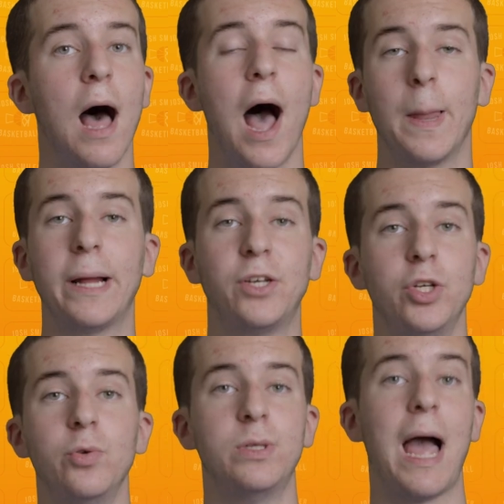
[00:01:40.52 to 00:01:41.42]
I like to
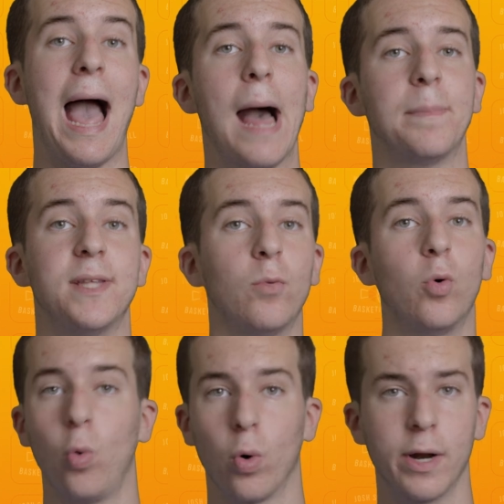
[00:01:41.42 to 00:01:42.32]
use apps that
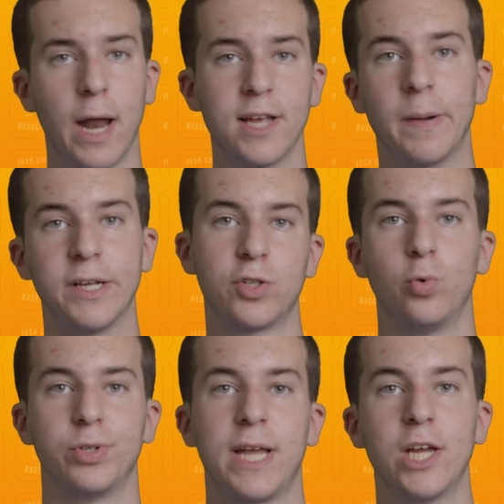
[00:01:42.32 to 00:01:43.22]
will organize my
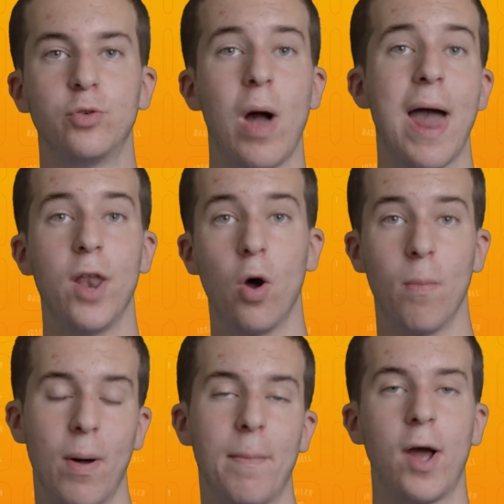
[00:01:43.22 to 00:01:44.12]
school schedule and know
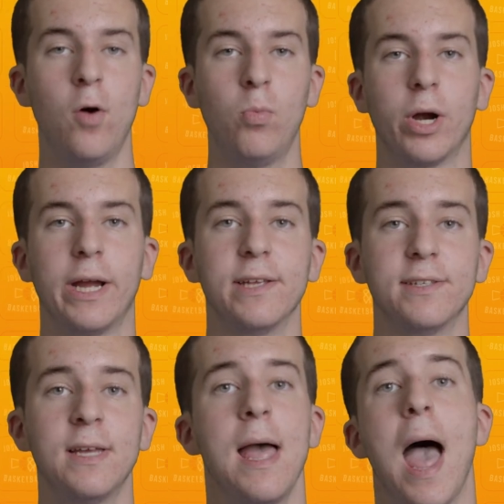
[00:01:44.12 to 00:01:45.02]
when my homework
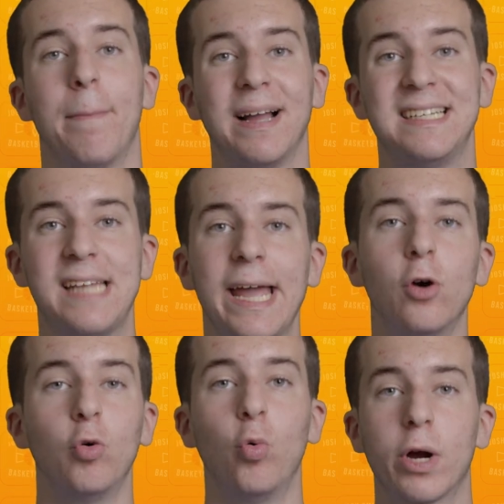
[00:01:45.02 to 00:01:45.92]
is. And by
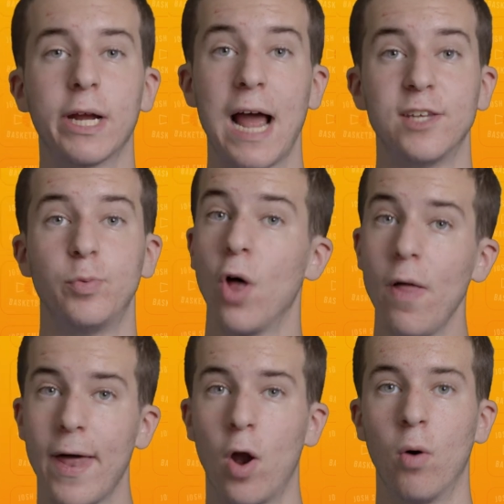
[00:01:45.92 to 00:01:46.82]
staying organized with
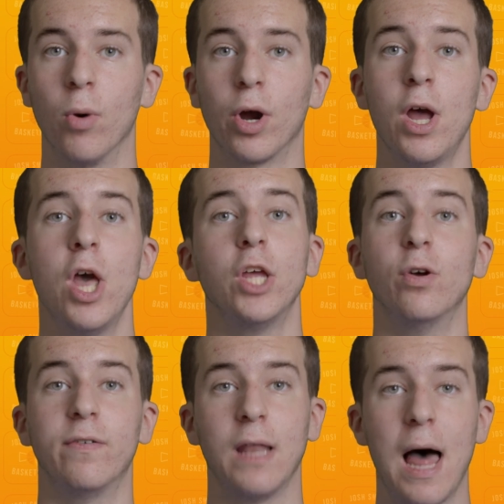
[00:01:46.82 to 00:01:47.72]
all that homework,
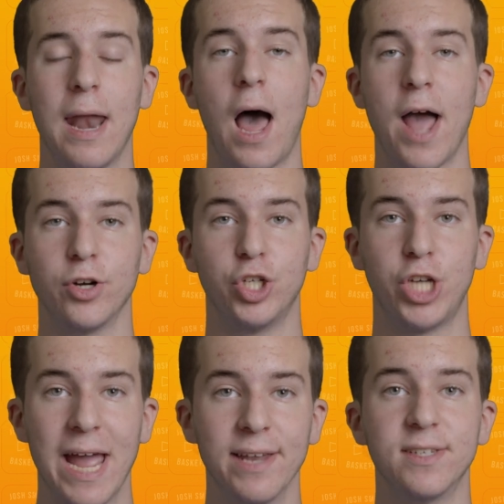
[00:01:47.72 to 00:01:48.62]
you have a lot higher
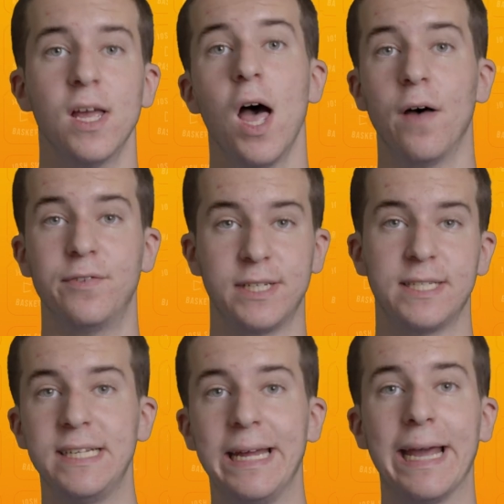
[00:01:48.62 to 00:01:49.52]
chance of
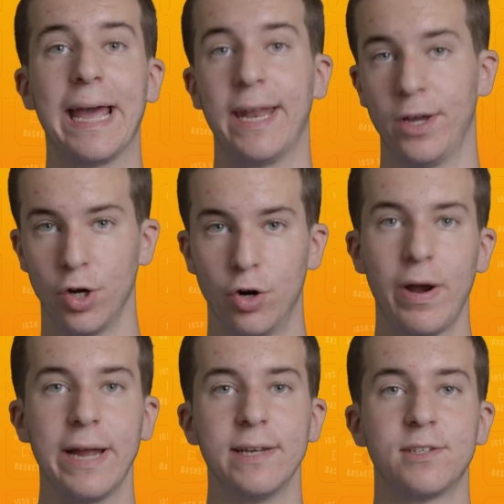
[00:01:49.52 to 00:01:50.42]
succeeding and getting good
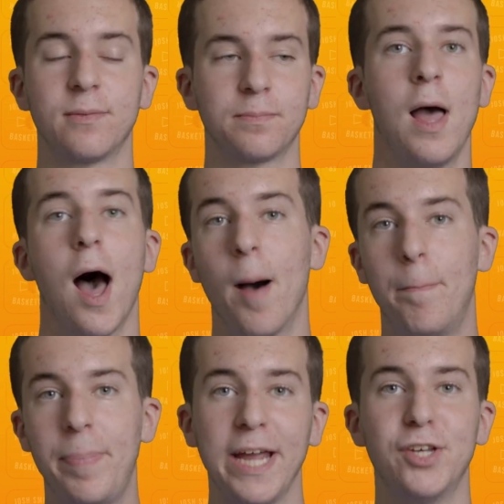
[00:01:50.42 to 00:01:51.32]
grades. A
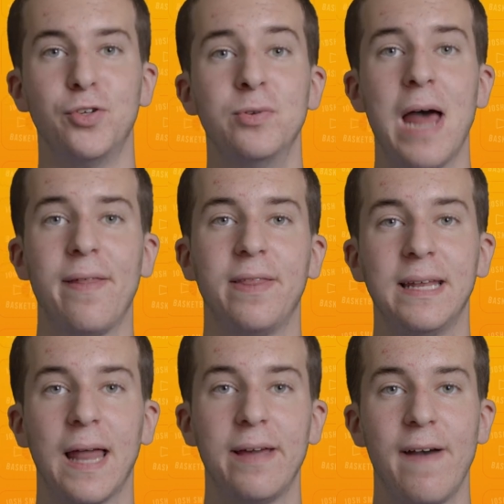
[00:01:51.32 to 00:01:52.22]
big student
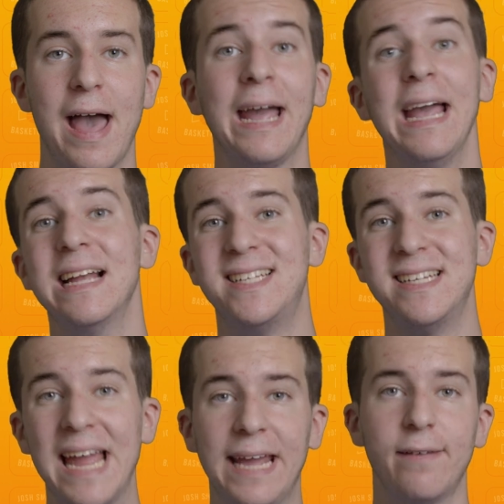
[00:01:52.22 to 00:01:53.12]
athlete life hack is to
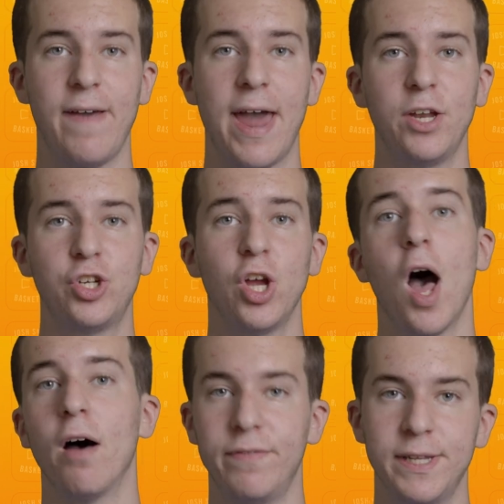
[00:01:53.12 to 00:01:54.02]
take advantage
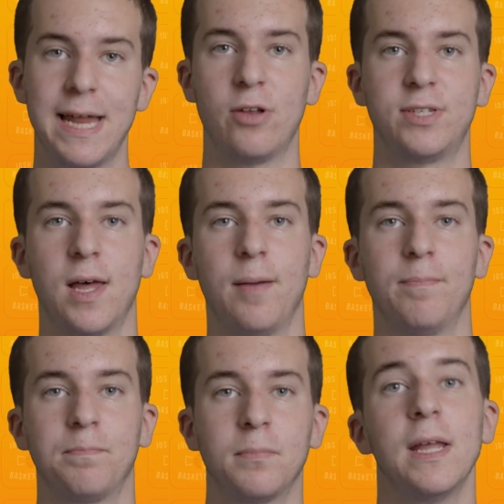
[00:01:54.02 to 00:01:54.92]
of the downtime.
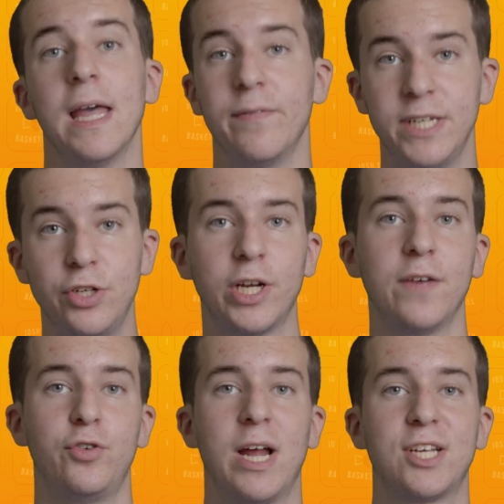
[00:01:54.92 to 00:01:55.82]
If a teacher
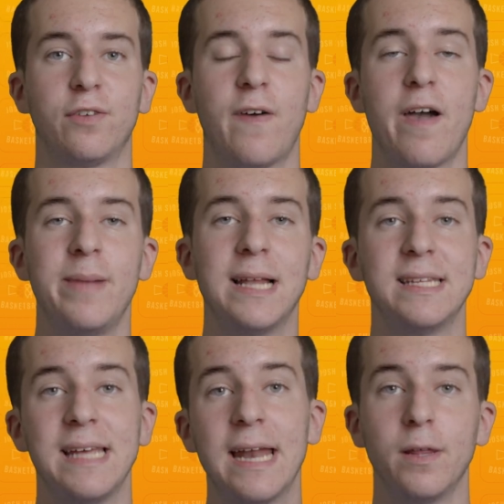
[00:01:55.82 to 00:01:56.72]
gives you an extra 5 minutes
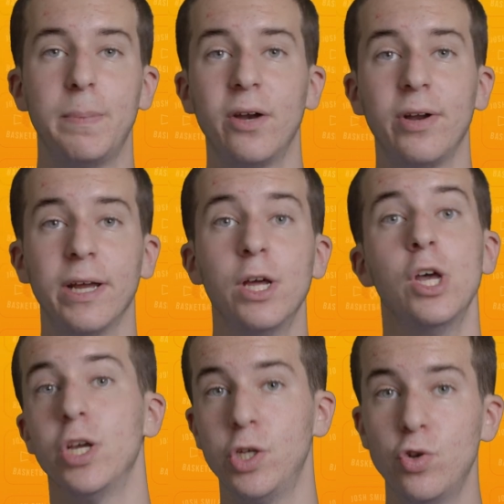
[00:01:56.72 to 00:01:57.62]
at the end of the period,
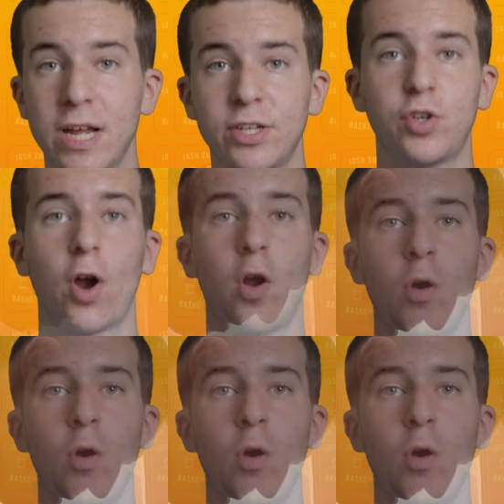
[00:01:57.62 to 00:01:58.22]
use that to start